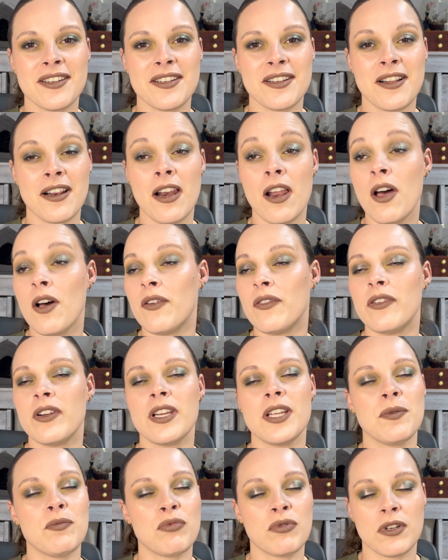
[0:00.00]
lovely
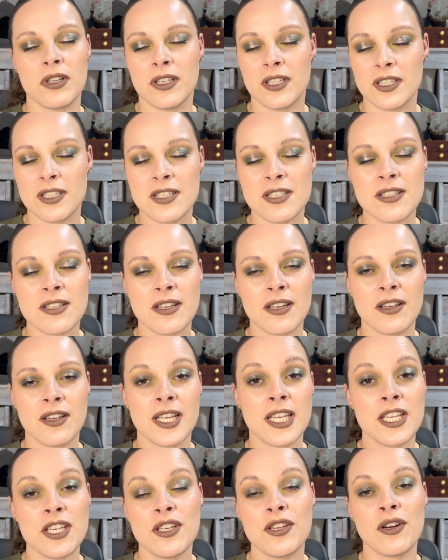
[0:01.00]
products
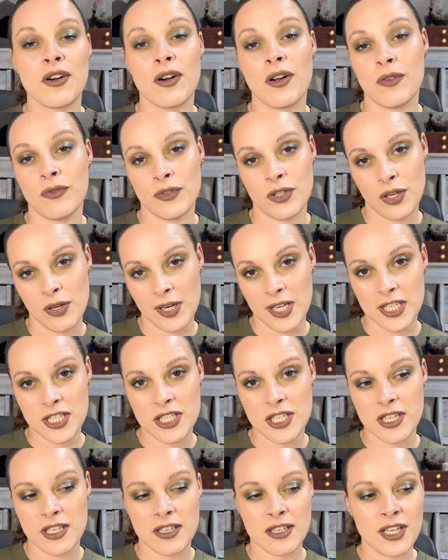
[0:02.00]
in your own
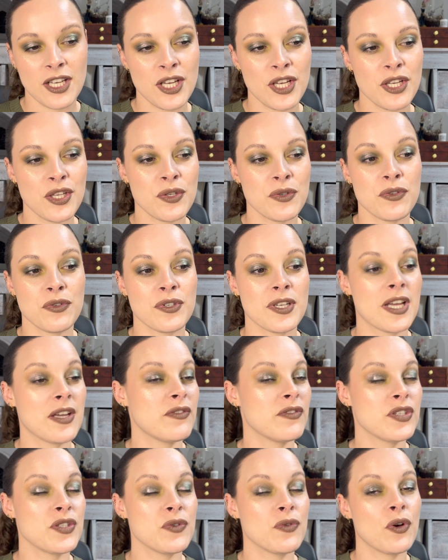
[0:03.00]
collection. You don't
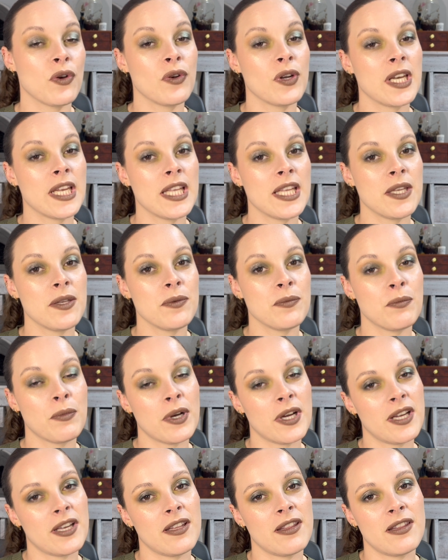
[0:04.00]
have to only
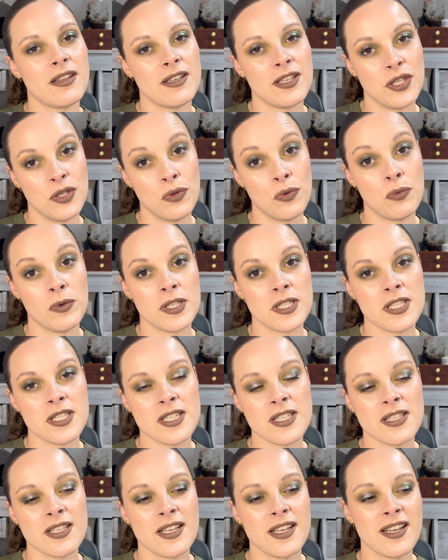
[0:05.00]
buy the new
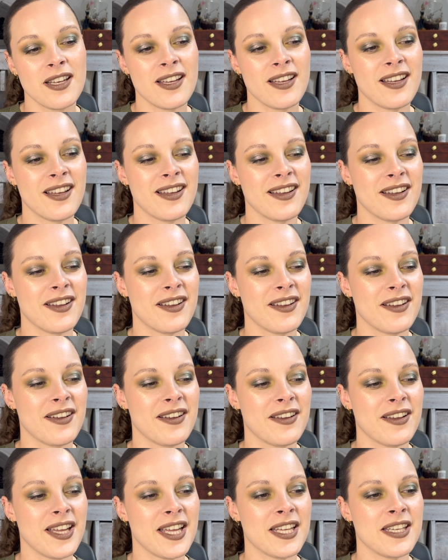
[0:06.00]
ones.
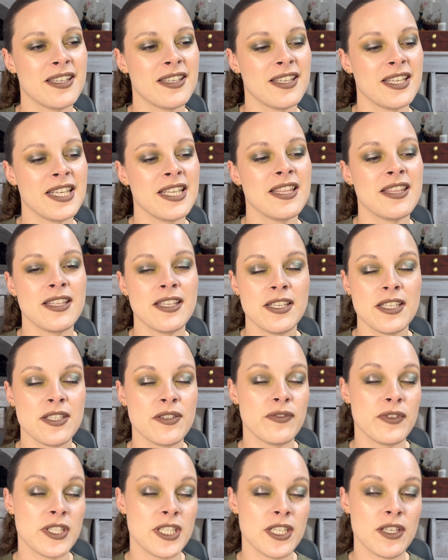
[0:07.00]
And in these
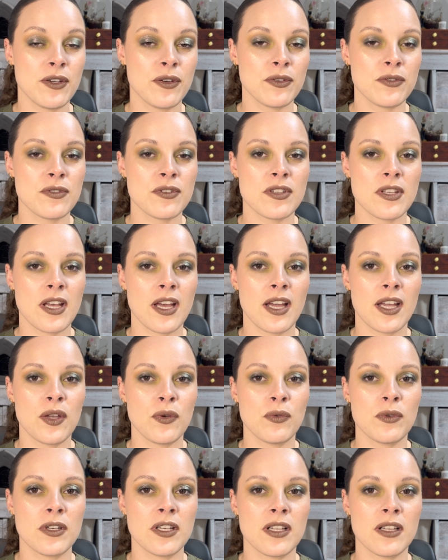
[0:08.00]
videos I
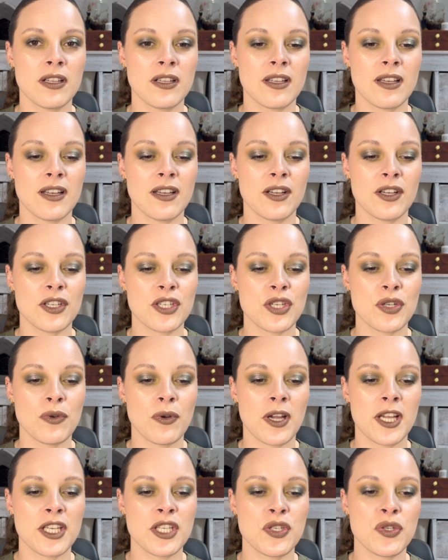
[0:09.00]
will
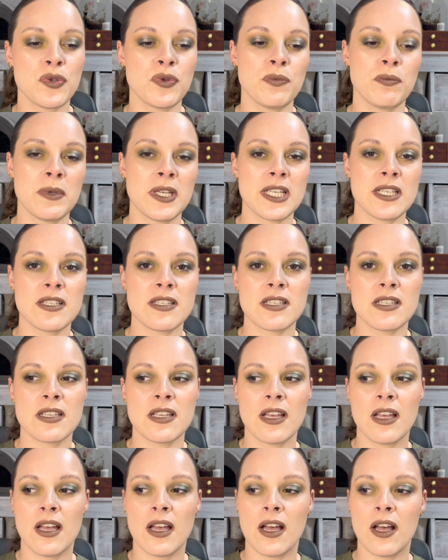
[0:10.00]
try to mix
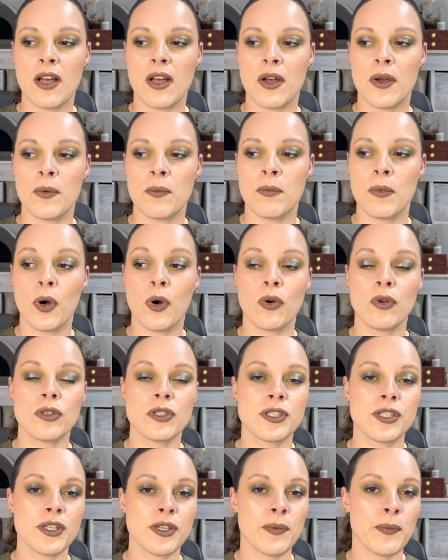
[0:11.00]

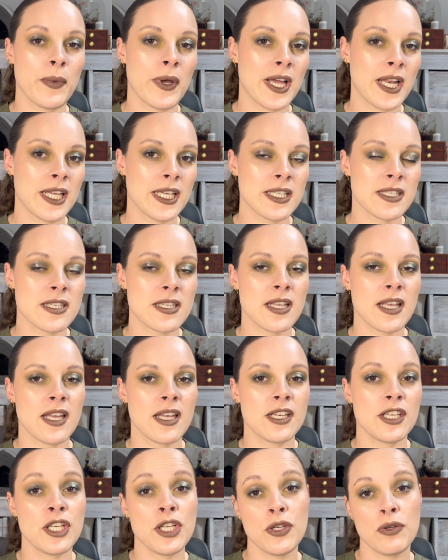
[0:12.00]
older palettes
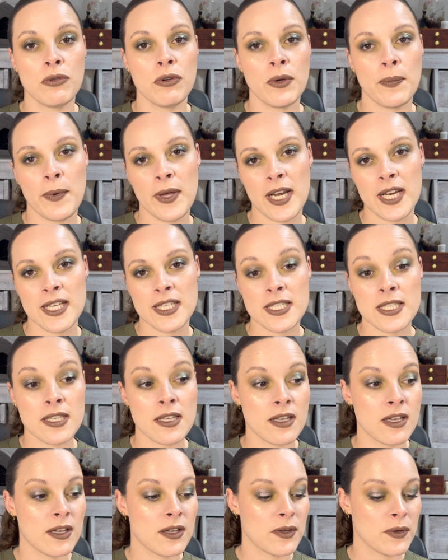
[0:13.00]
and newer palettes.
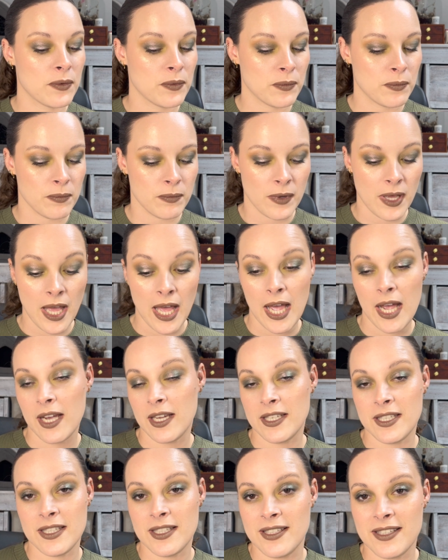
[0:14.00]
I
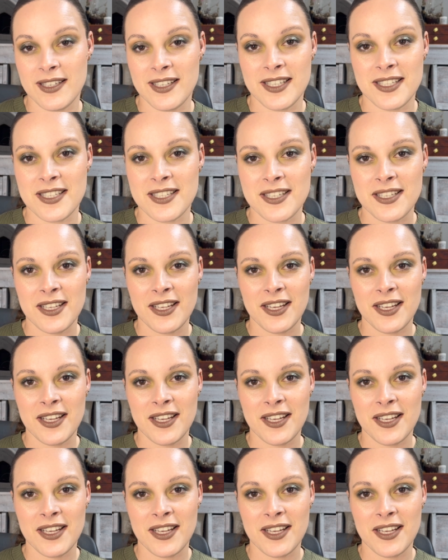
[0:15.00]
did it